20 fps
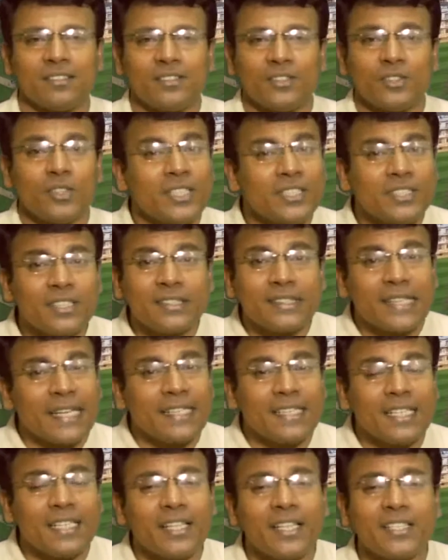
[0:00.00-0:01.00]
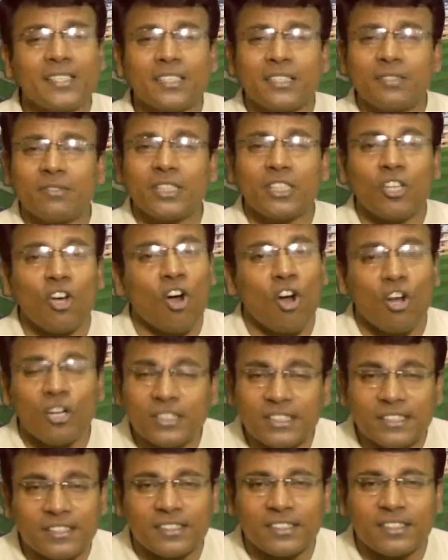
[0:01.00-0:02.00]
So it is a title that is given,
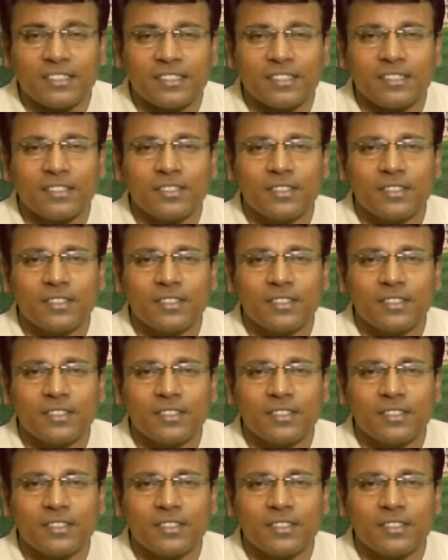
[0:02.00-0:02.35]
honors.